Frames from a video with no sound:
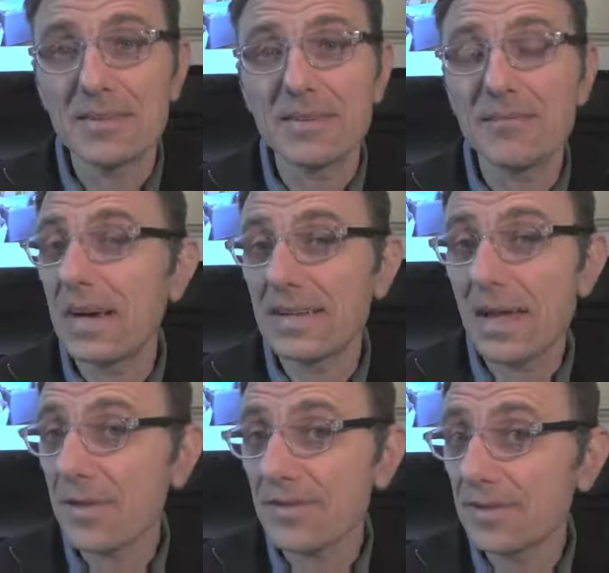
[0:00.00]
invite
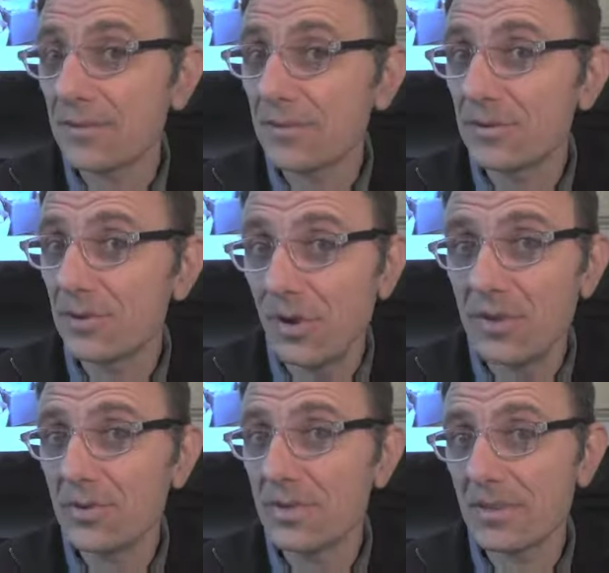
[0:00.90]
others to join
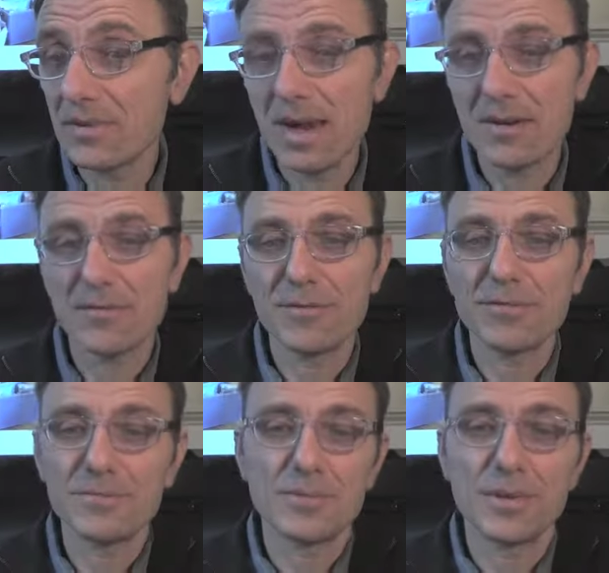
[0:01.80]
you in the creative
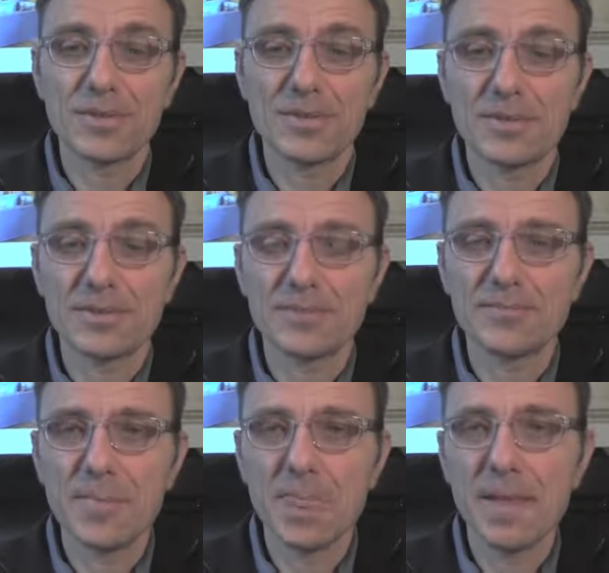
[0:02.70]
process.
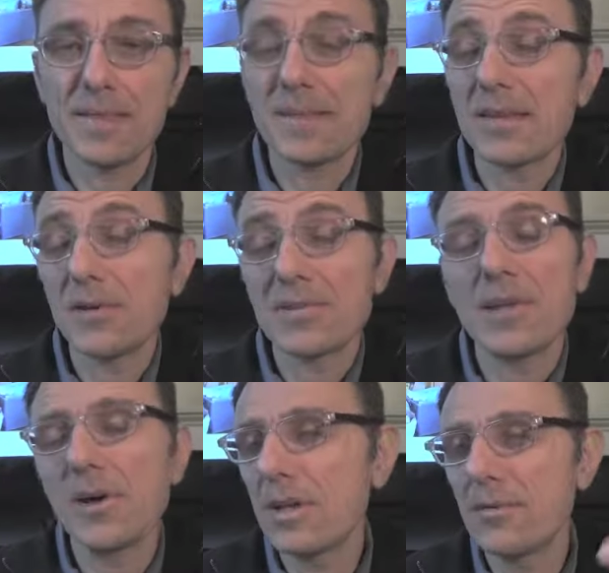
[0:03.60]
And that's how
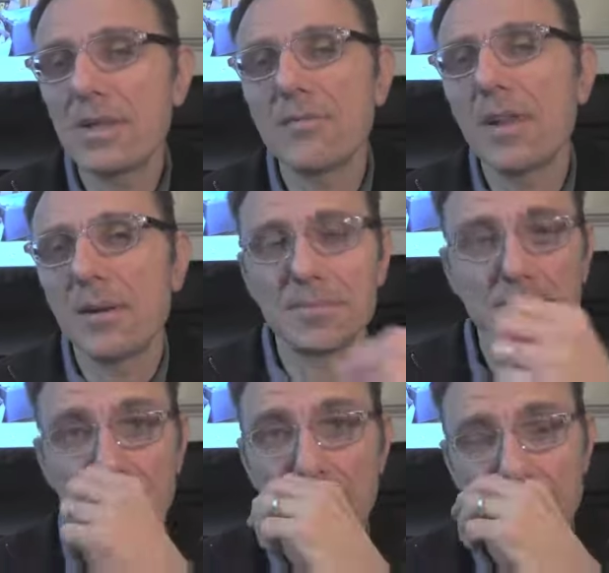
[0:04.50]
slowly we developed
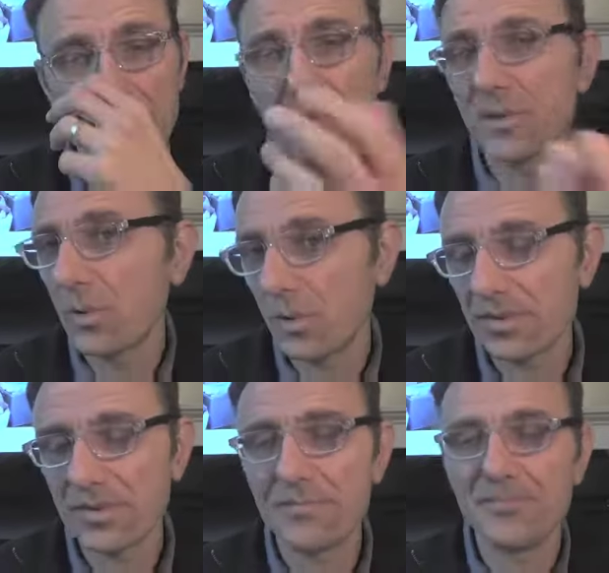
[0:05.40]
the
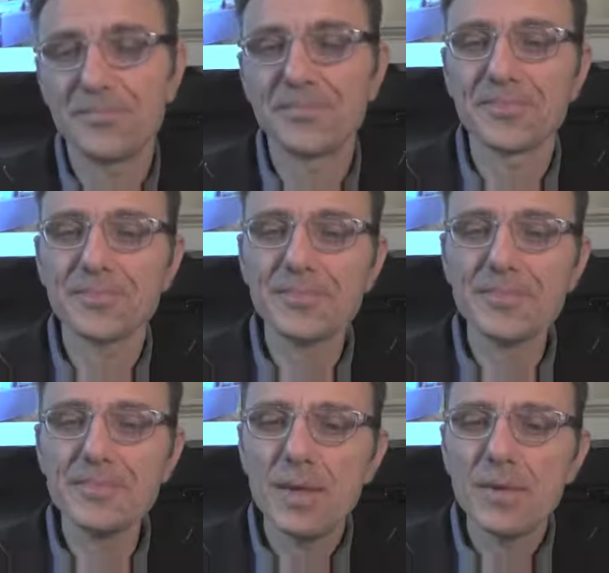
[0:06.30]
course.
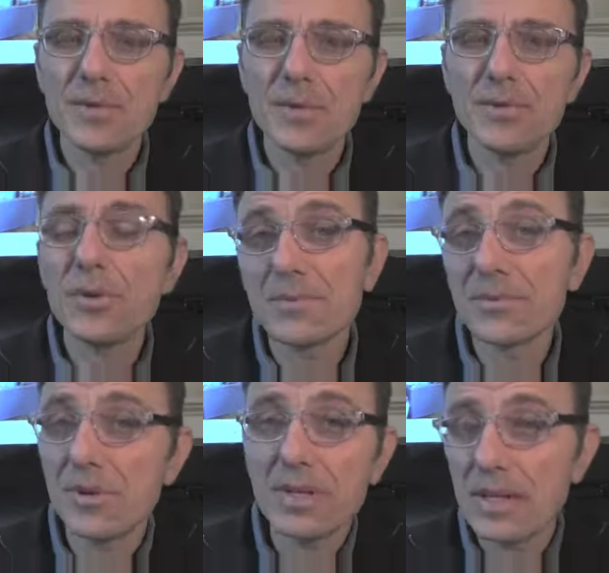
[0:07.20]
So your
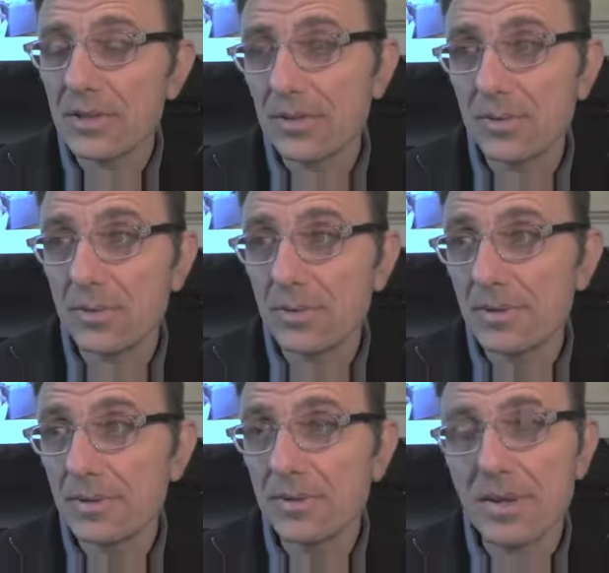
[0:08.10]
journey
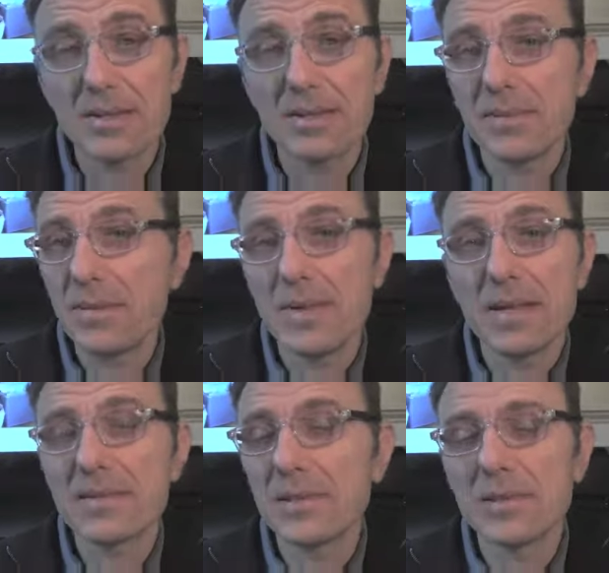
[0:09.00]
into creativity
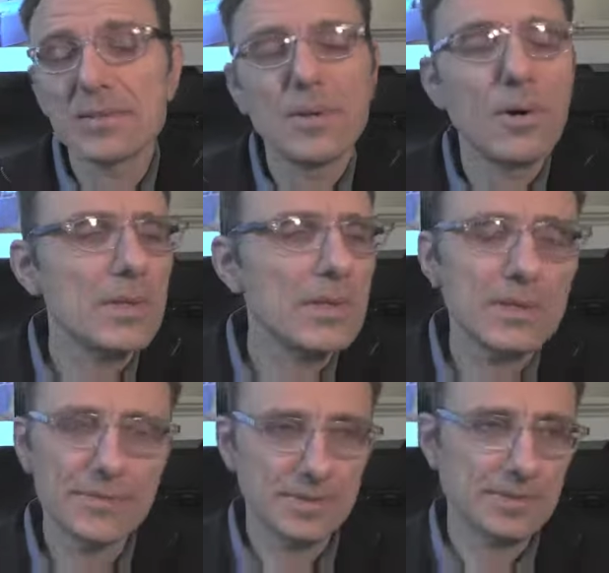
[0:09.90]
might look totally
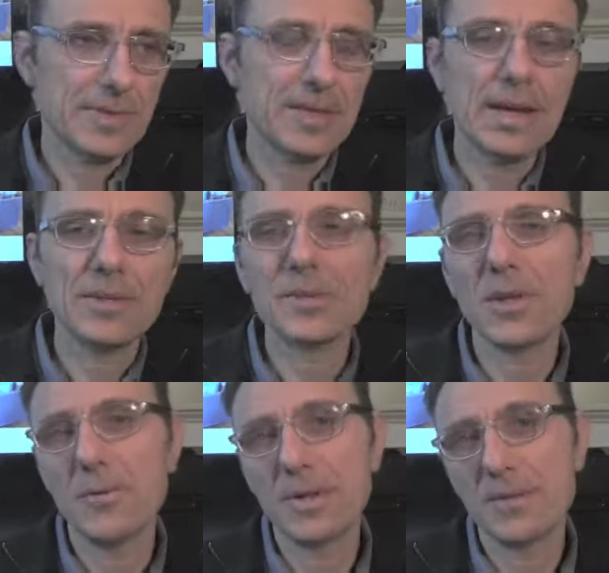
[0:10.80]
different, and I don't
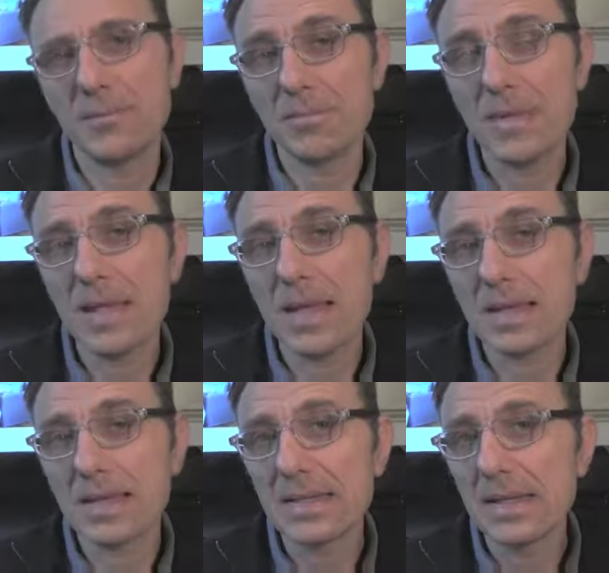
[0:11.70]
know what it will be
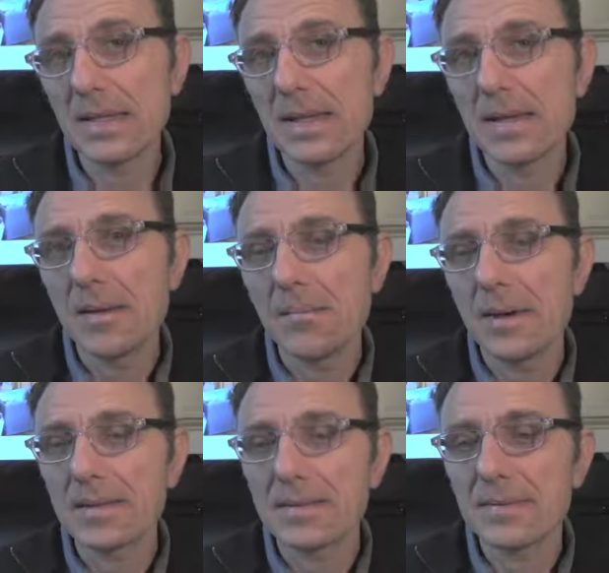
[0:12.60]
like,
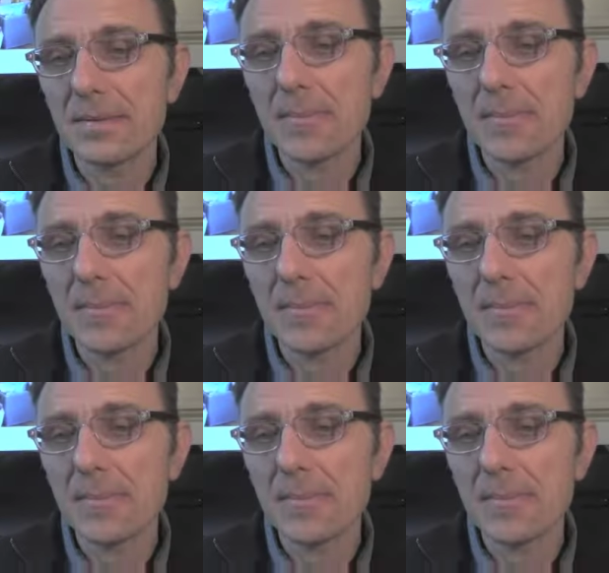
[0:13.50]
but